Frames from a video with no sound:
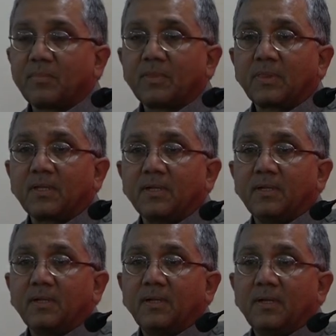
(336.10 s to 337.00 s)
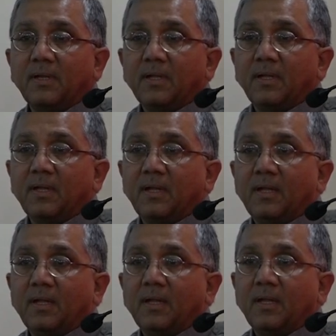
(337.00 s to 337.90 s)

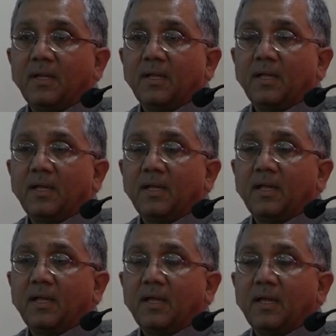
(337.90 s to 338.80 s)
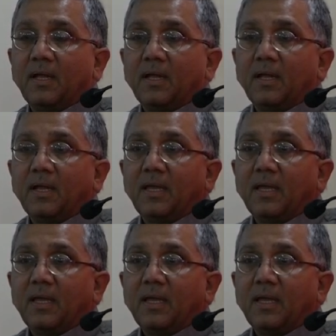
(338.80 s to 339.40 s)
(no one is talking)